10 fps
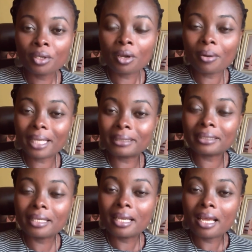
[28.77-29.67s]
All right.
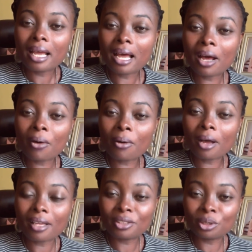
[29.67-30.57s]
How
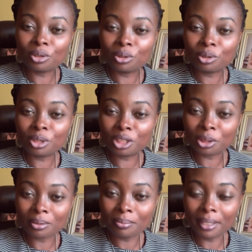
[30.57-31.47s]
has your
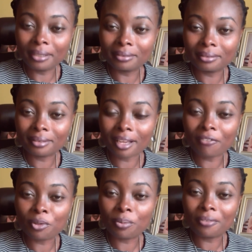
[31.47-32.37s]
nutrition been?
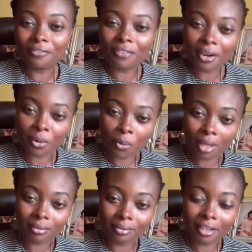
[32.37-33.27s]
Have you been faring
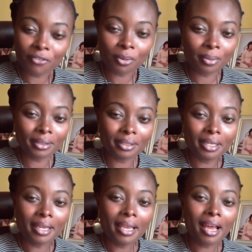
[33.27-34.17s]
well? Have you been
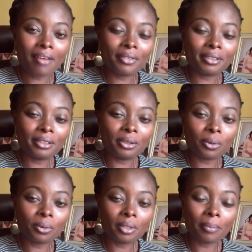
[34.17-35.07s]
having,
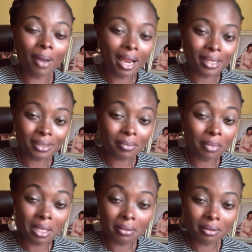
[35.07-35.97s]
a balanced
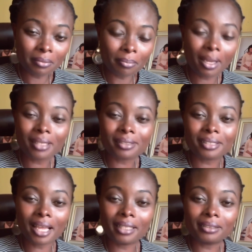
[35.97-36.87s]
meal, a balanced
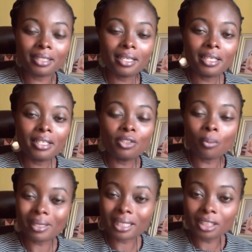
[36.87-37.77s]
diet, no
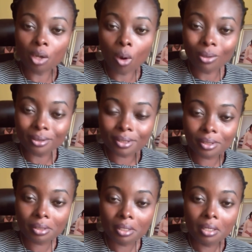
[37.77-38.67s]
matter the
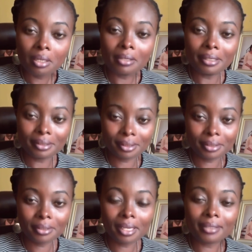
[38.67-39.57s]
odds?
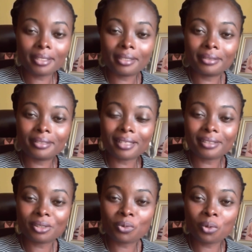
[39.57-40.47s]
Yes, I think that
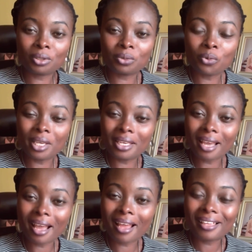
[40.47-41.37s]
is what we
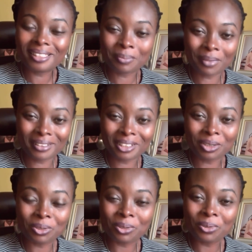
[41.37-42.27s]
are expected
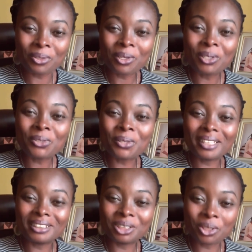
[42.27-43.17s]
to do to
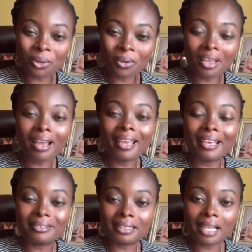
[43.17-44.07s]
enjoy a
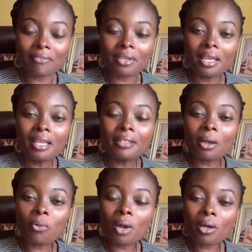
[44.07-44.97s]
healthy life.
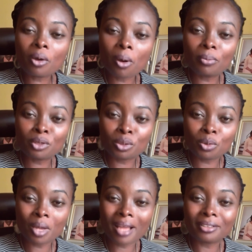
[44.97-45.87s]
Now, welcome
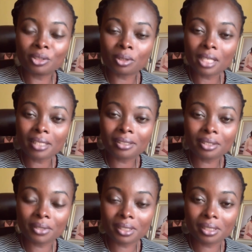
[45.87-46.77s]
to another
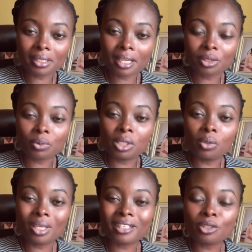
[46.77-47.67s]
series as we
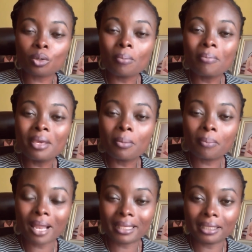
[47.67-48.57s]
look into meal
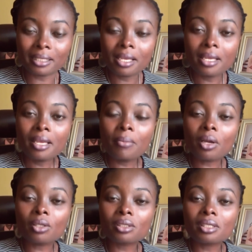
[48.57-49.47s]
planning,
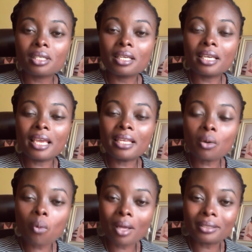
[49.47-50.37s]
because
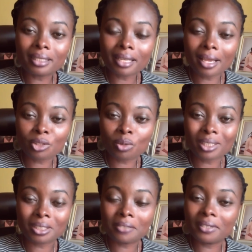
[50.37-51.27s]
anyone that has to
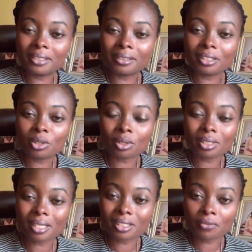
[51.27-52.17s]
achieve anything
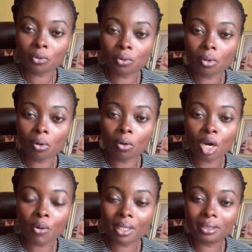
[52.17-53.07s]
successful or
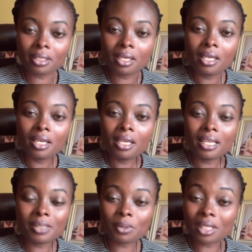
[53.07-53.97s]
great,
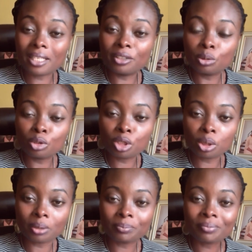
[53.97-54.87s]
especially
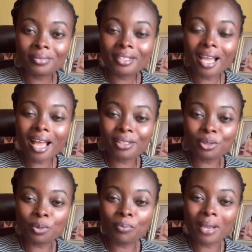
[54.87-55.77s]
nutrition, has
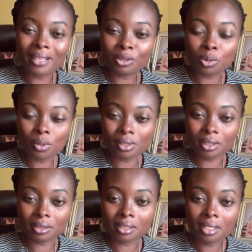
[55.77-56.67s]
to plan towards
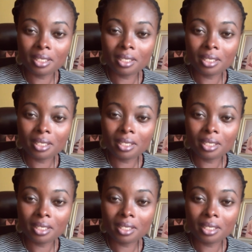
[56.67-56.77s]
it.